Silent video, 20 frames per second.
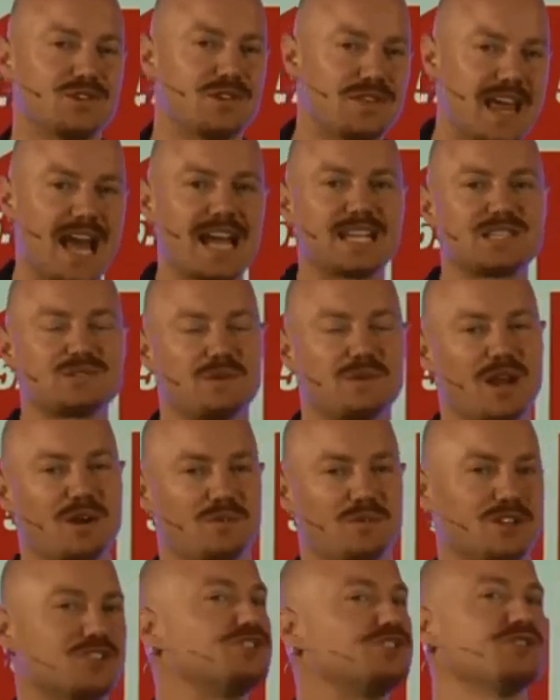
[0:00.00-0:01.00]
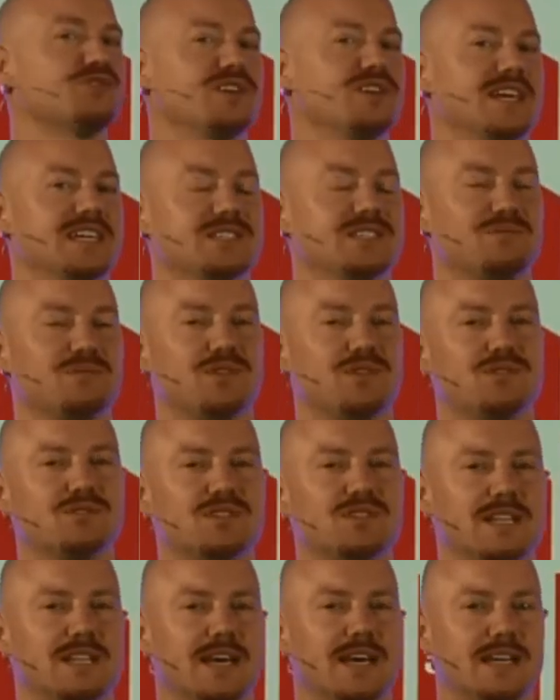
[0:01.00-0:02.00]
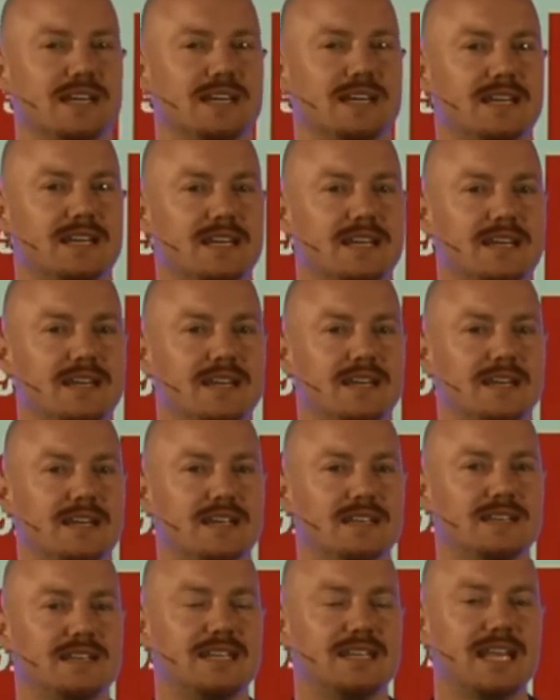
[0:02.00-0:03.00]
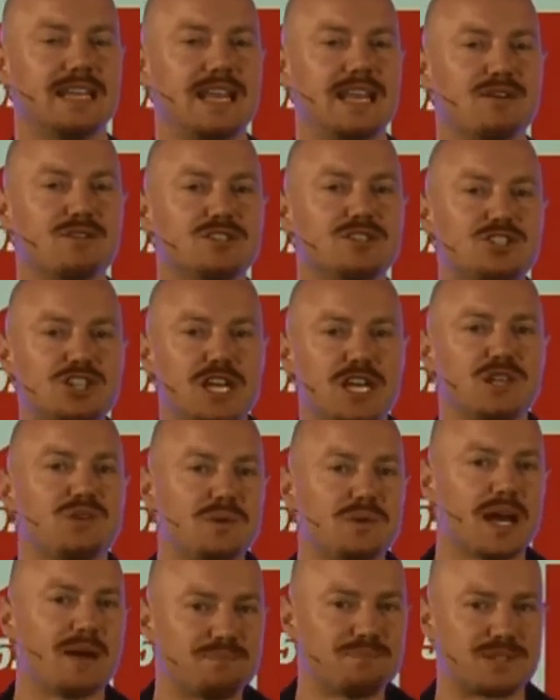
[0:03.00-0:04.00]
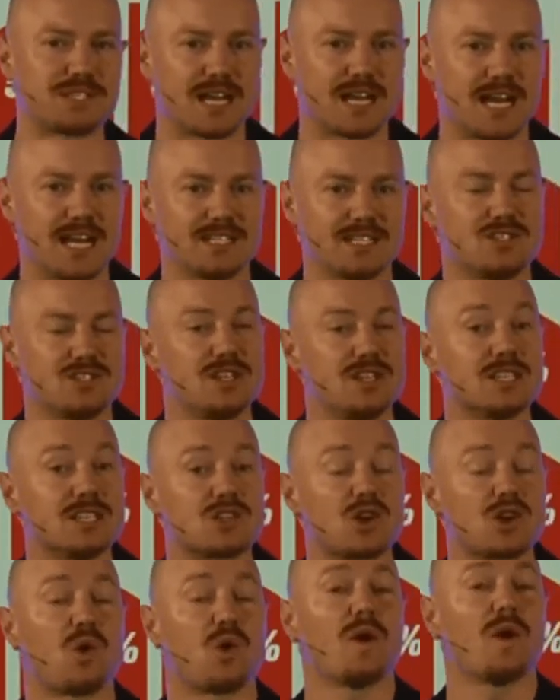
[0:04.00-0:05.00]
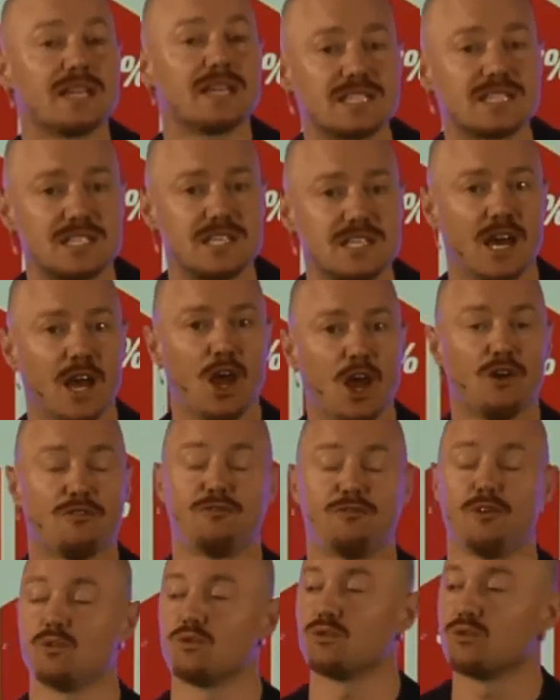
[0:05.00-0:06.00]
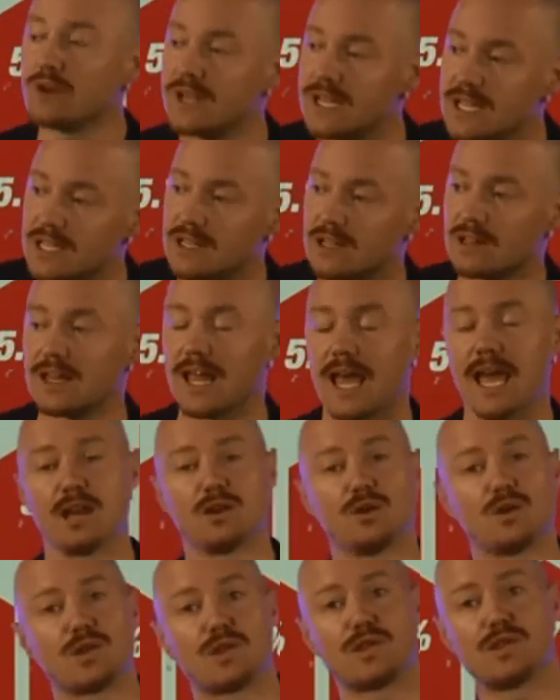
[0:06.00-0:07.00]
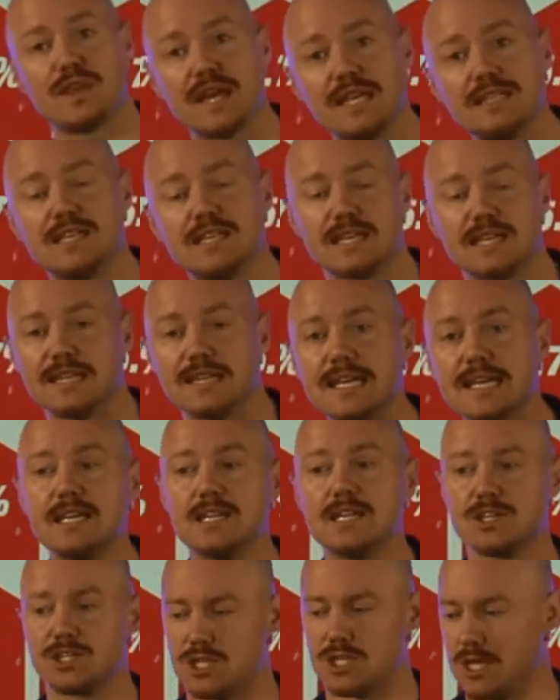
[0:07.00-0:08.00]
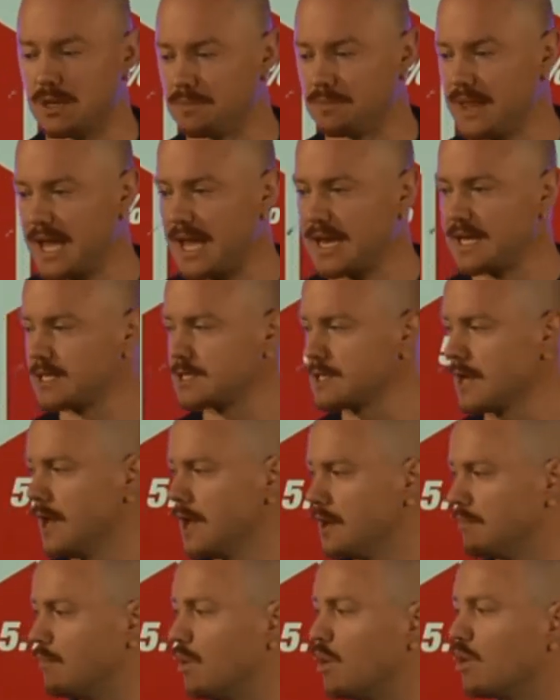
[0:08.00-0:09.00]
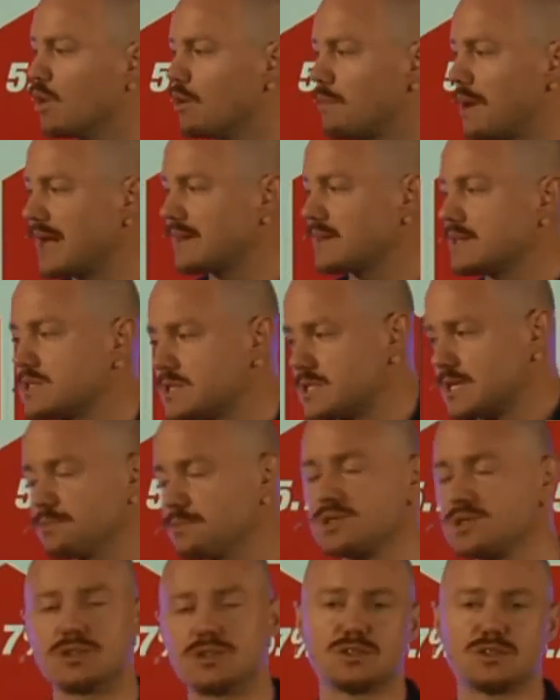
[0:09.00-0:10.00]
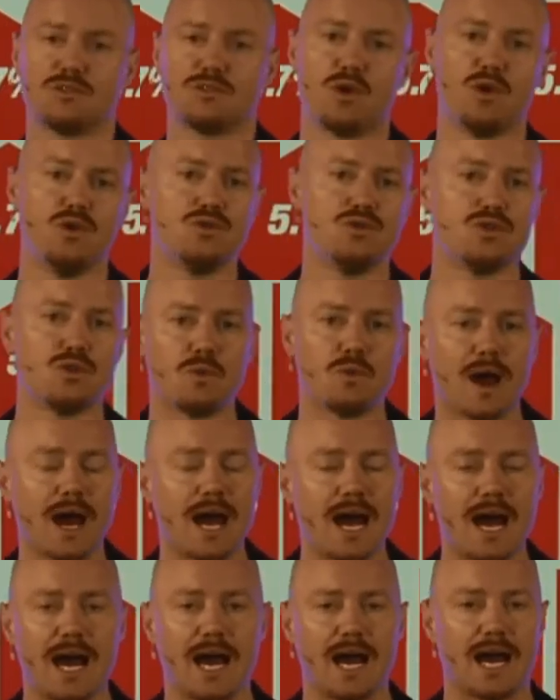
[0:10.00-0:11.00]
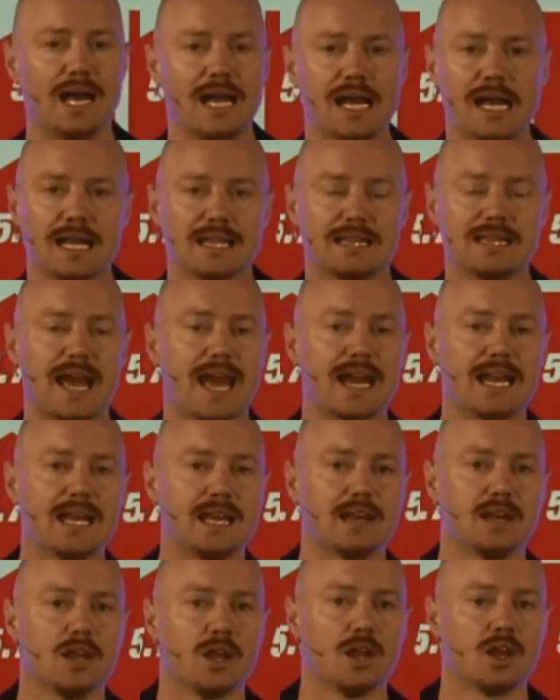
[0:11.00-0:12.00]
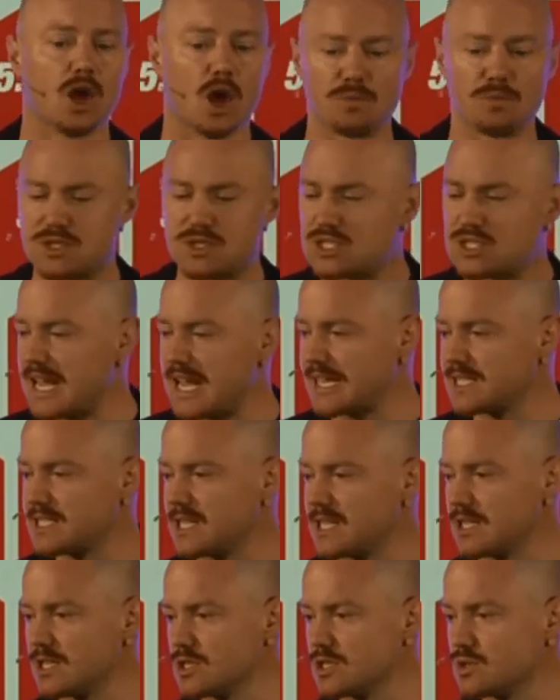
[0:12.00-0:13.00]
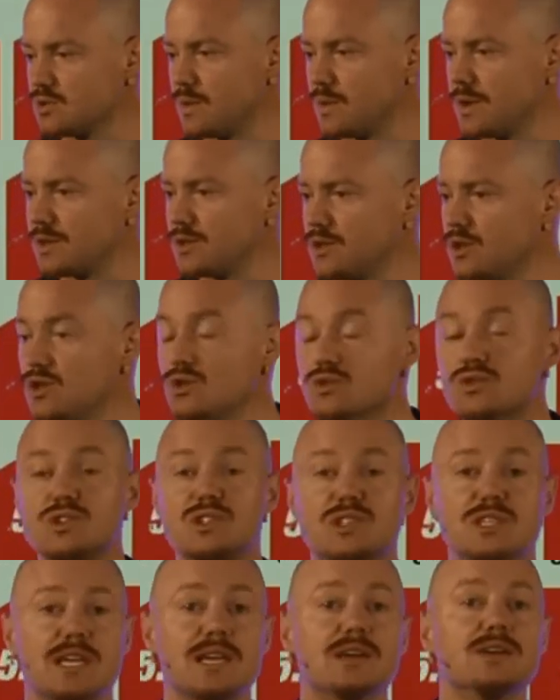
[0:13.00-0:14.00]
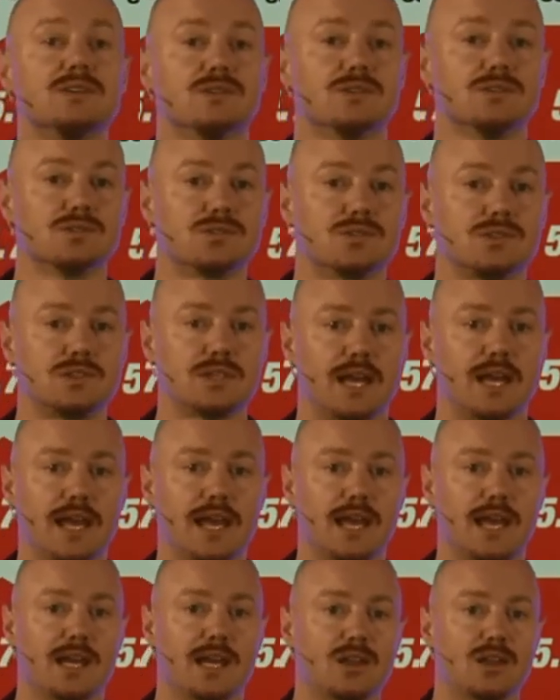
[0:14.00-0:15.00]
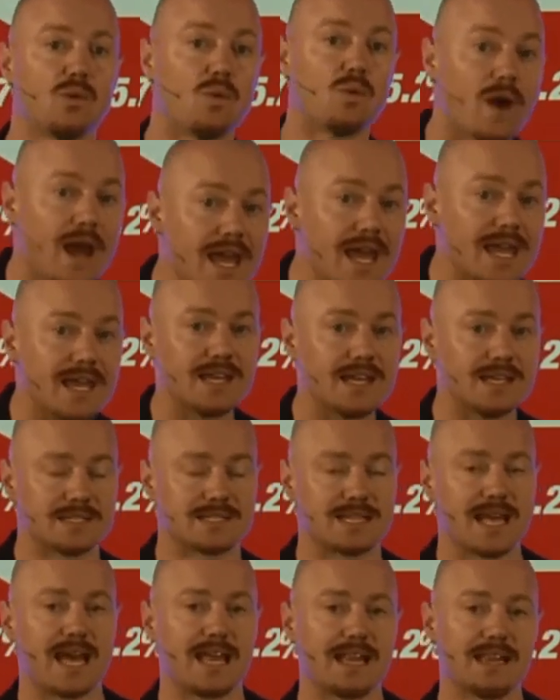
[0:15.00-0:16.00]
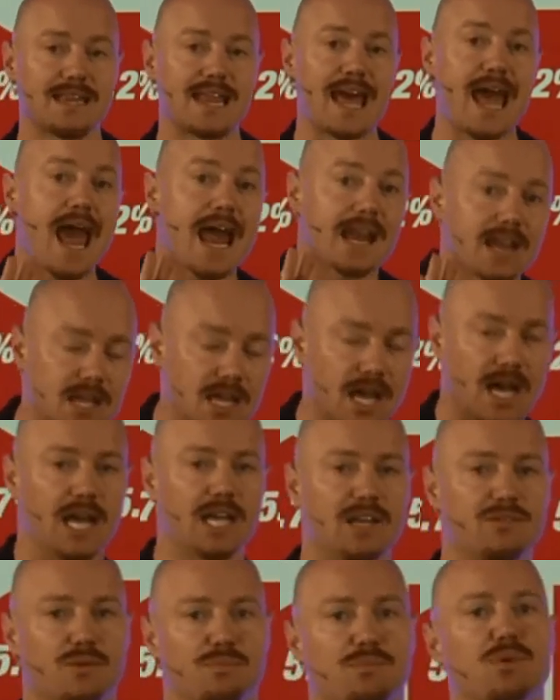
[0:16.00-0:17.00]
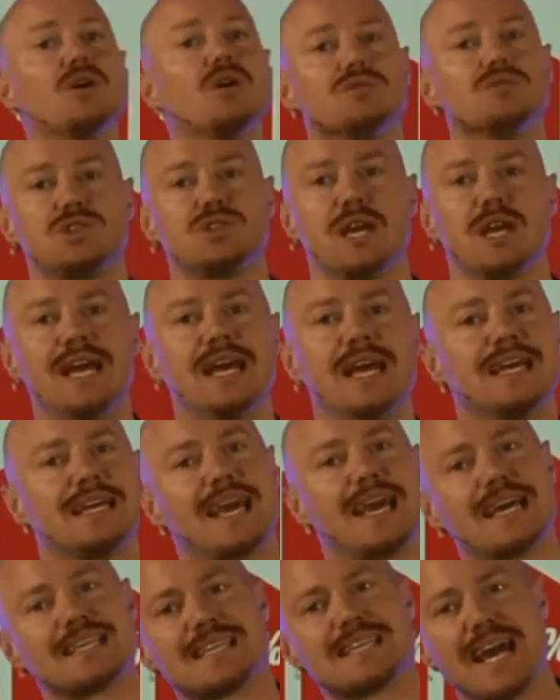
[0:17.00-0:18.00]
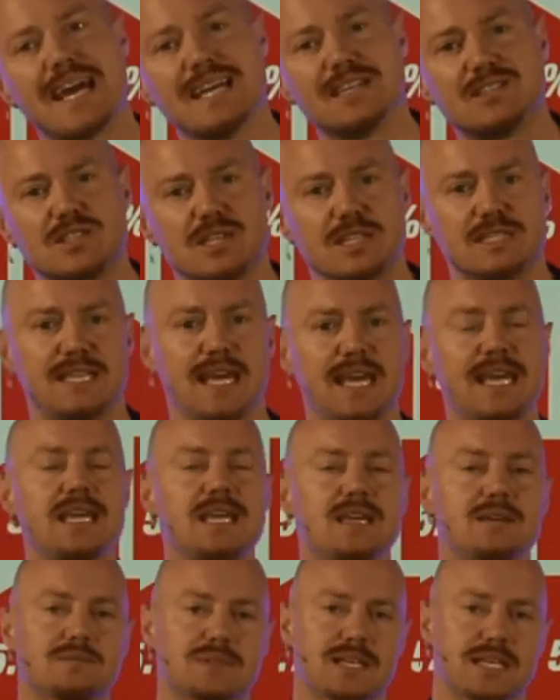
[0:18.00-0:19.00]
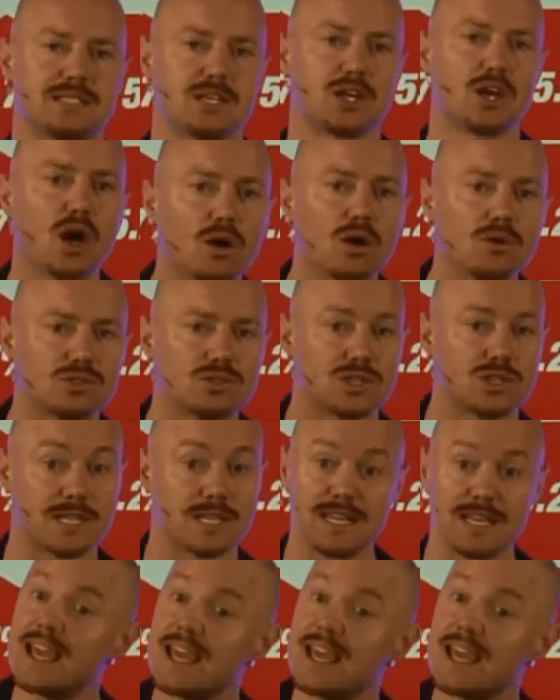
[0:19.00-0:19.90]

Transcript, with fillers: And so that's what I want to showcase with you today that there are genuine upsides to this quest for real and authentic leadership that is more about the substance of who you are than it obsesses with new skills and the ways that that kind of approach cascades to teams and to cultures.